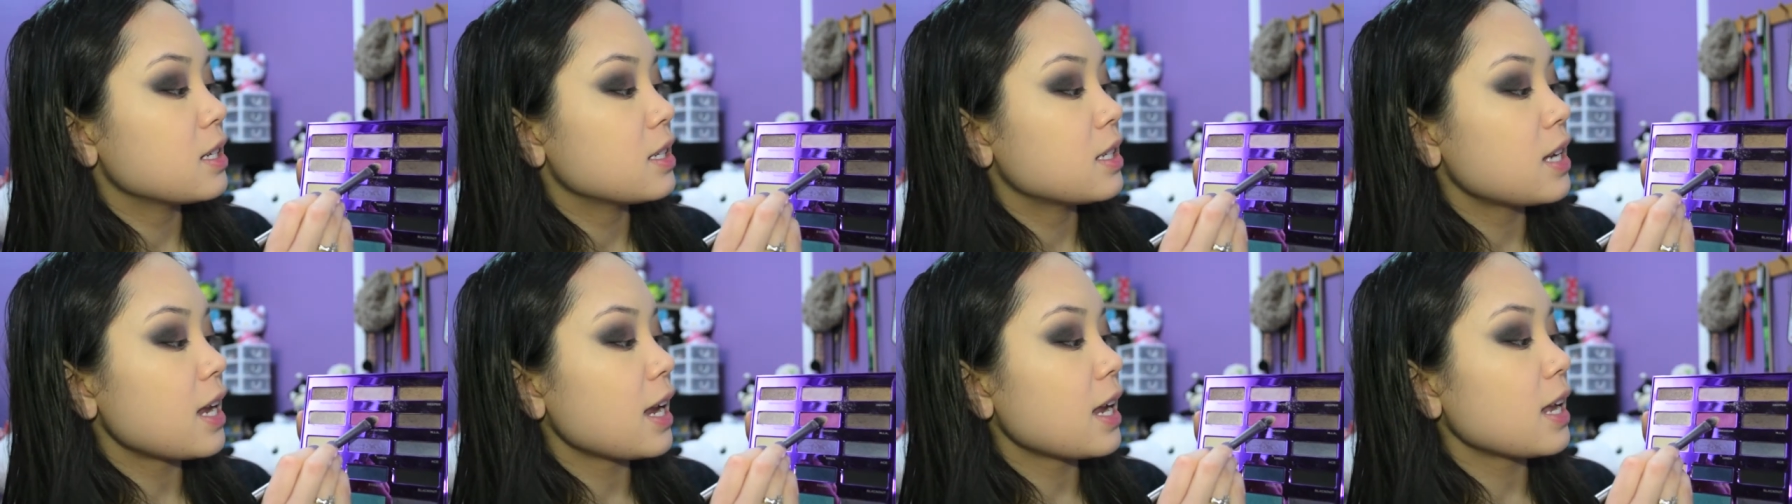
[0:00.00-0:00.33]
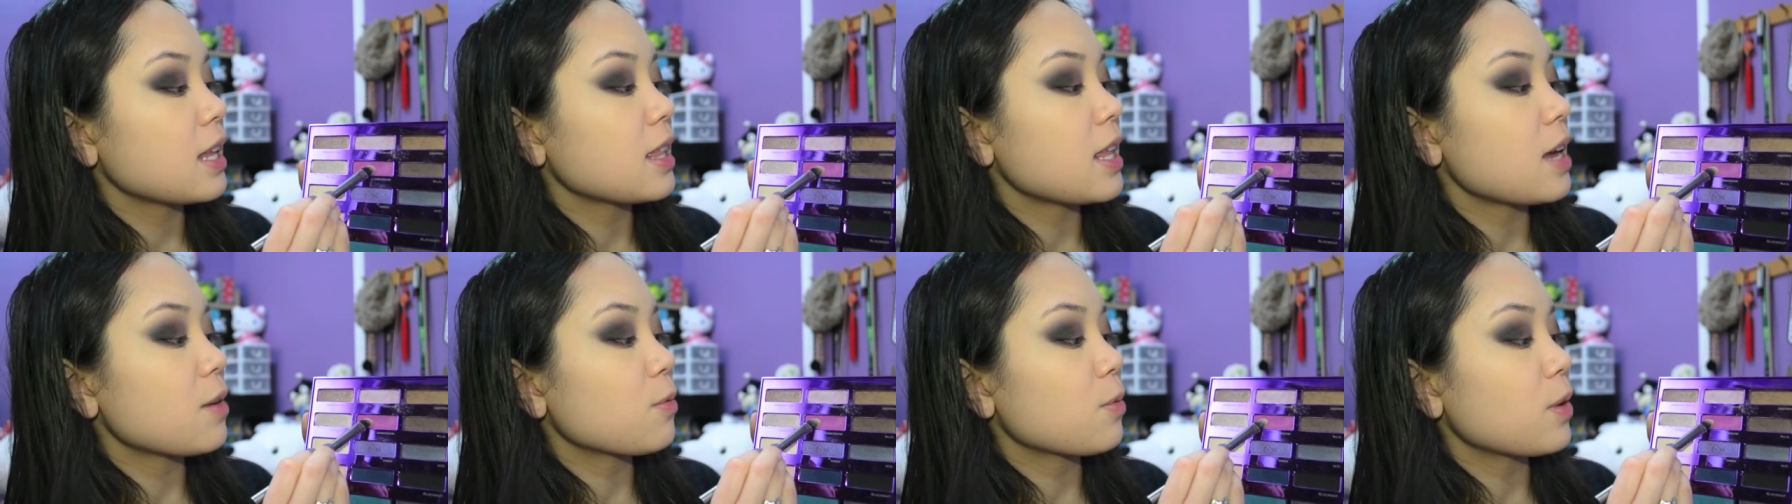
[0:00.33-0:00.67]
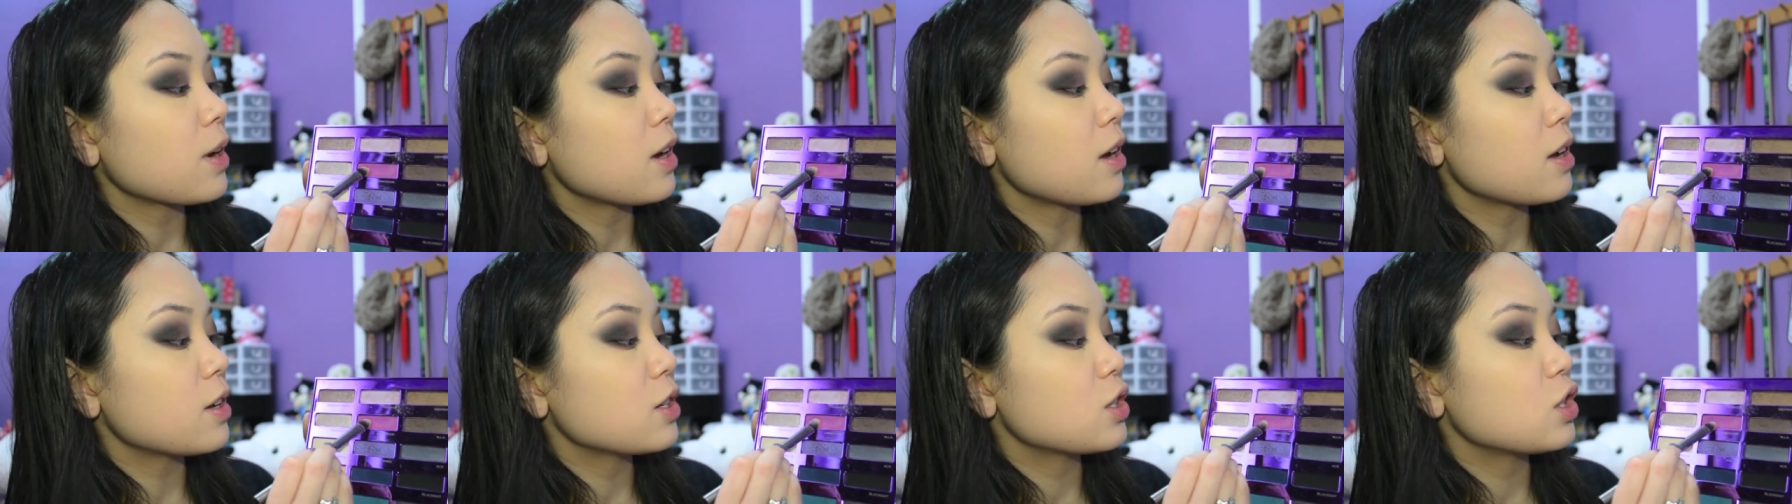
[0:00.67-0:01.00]
taking that
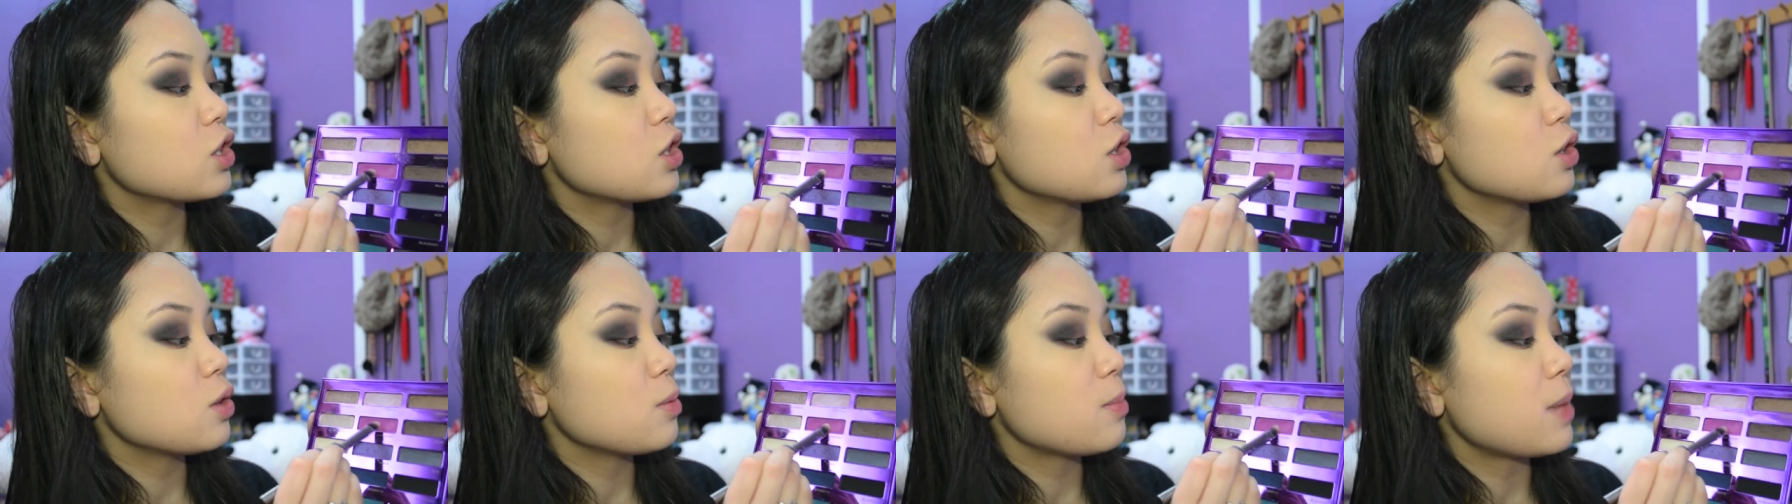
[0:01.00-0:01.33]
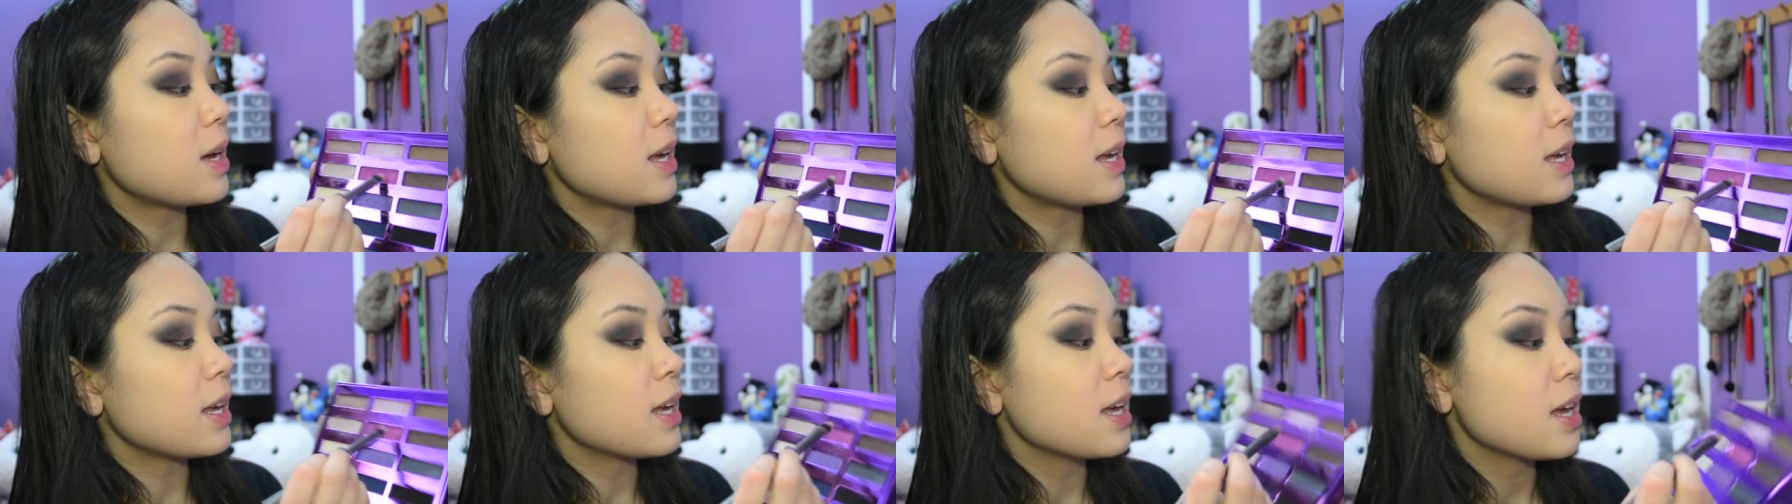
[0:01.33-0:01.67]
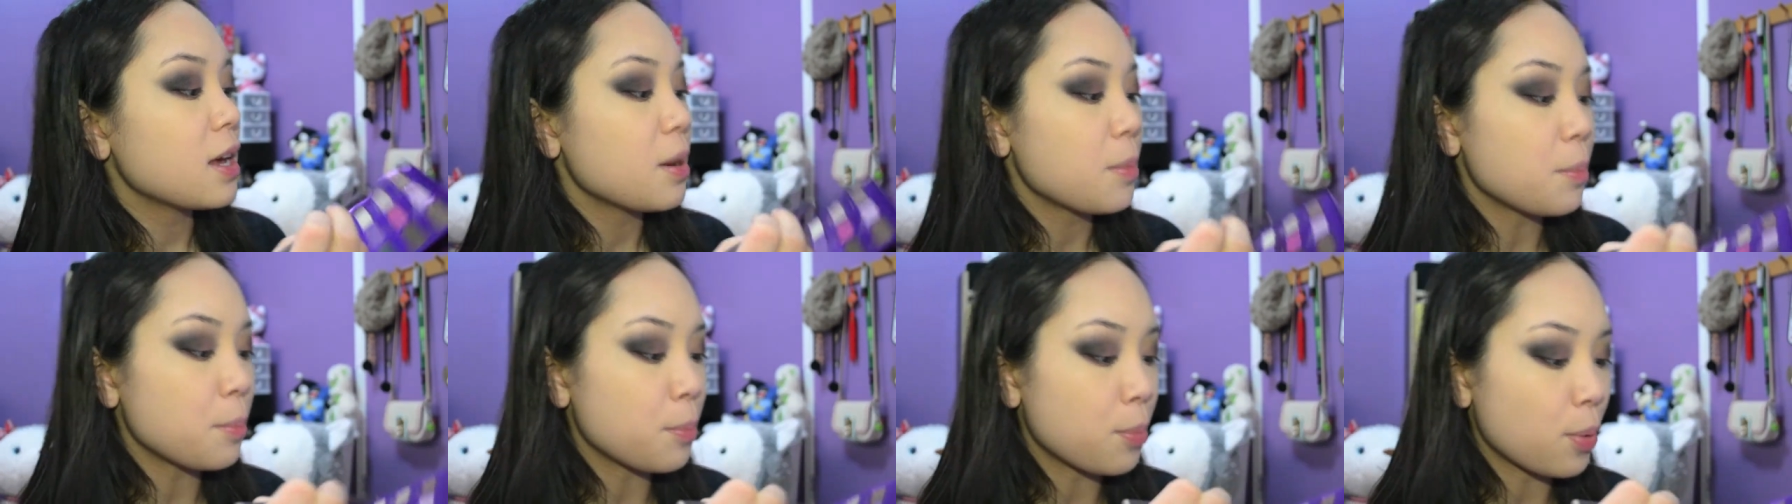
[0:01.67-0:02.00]
right onto my
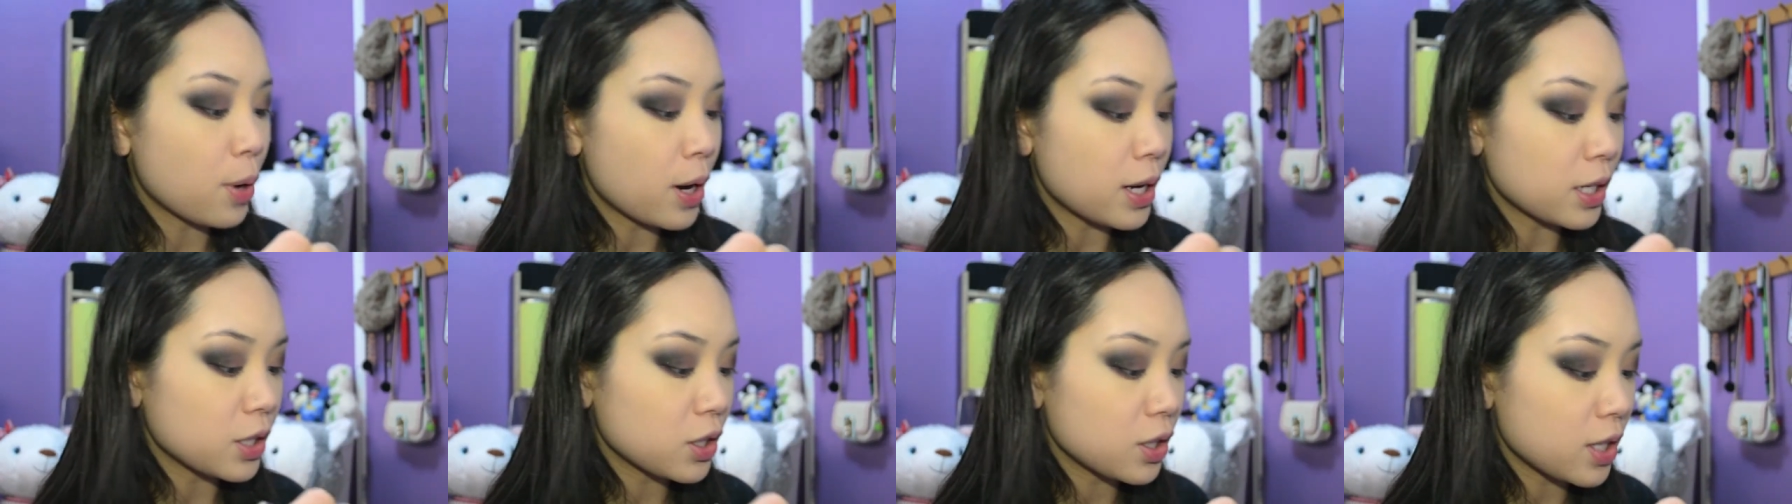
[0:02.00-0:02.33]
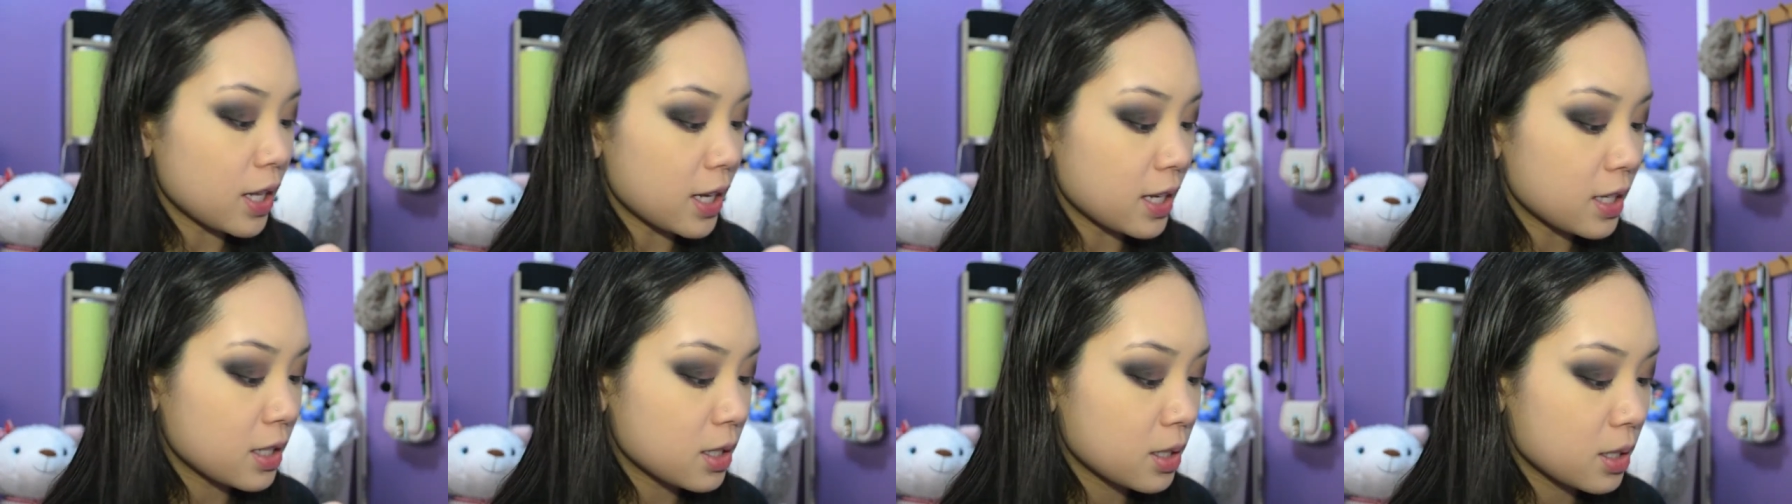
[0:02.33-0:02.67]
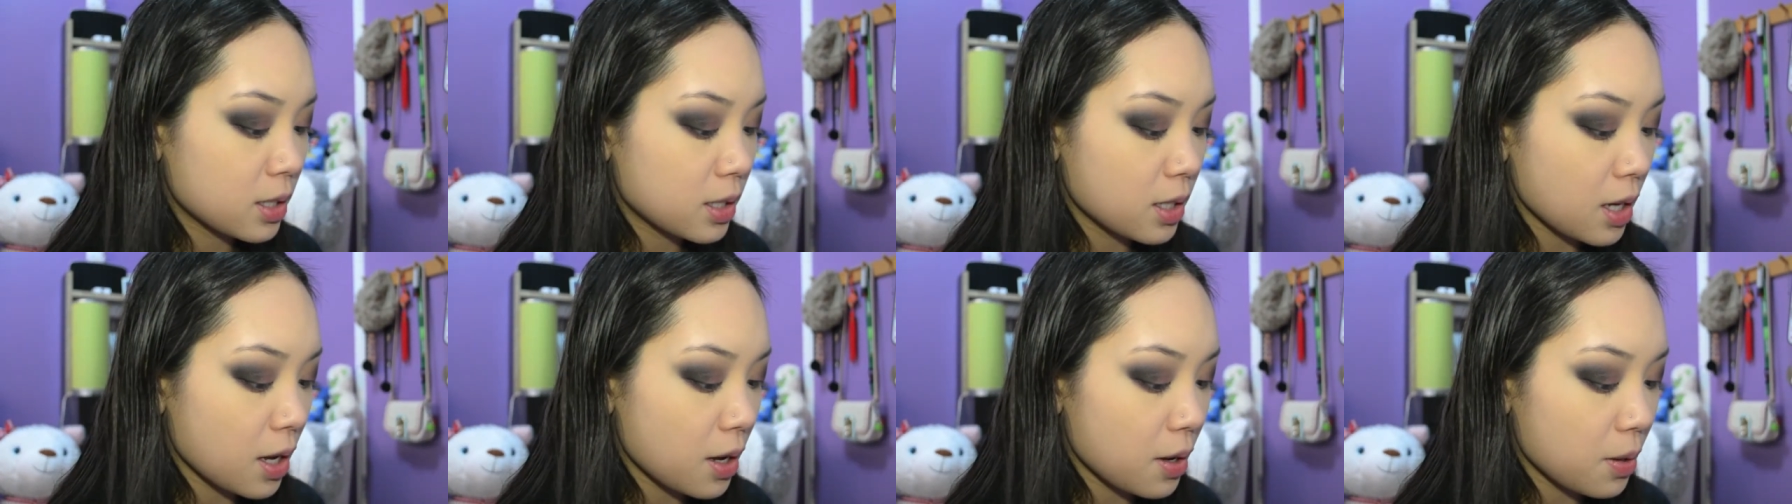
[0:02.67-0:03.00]
brush like
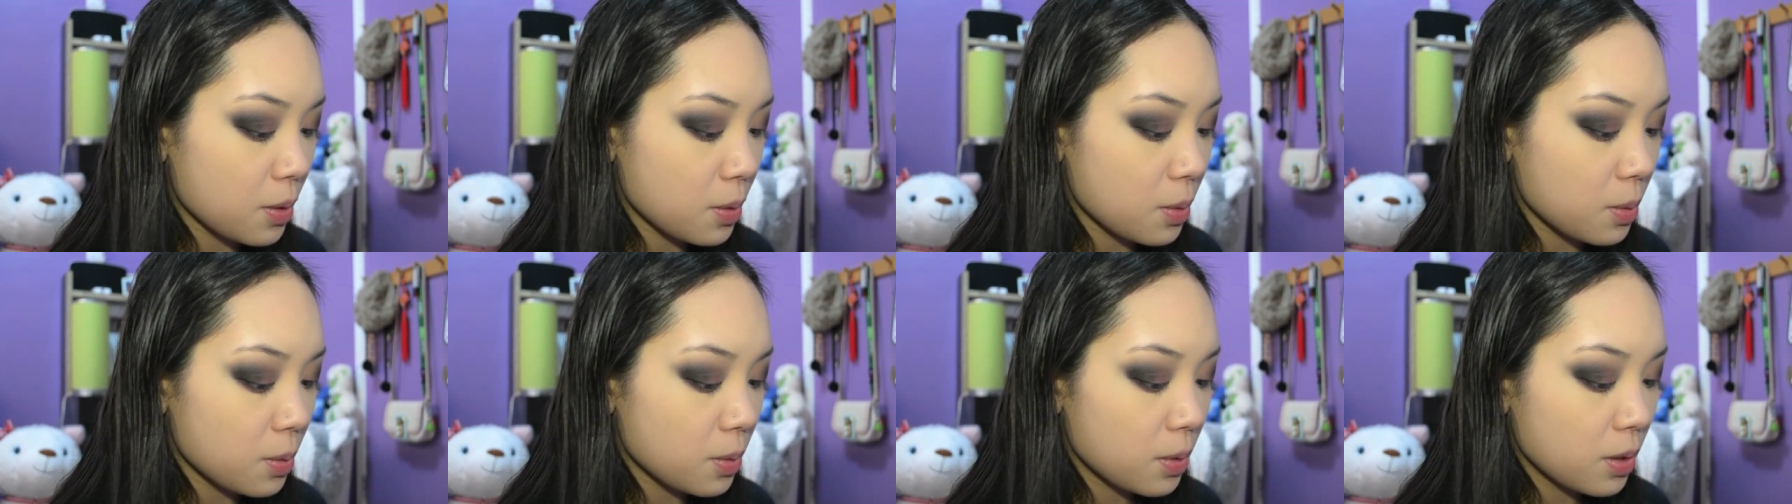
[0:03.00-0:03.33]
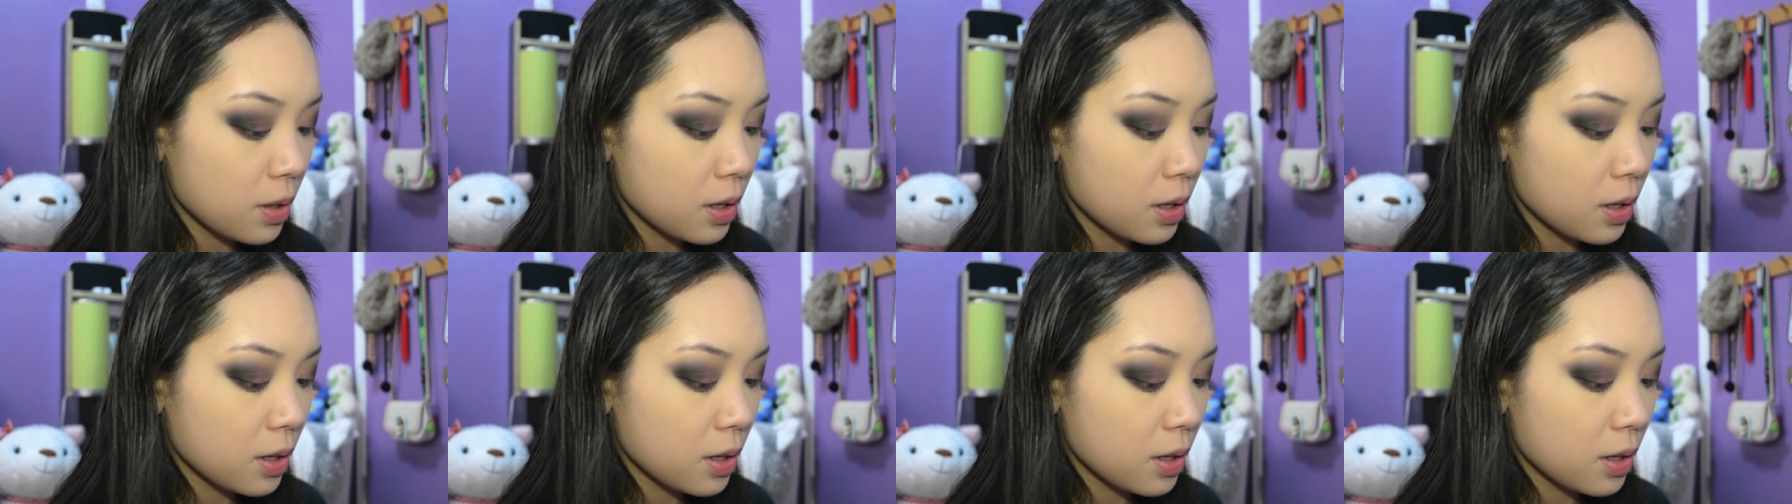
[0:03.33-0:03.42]
so.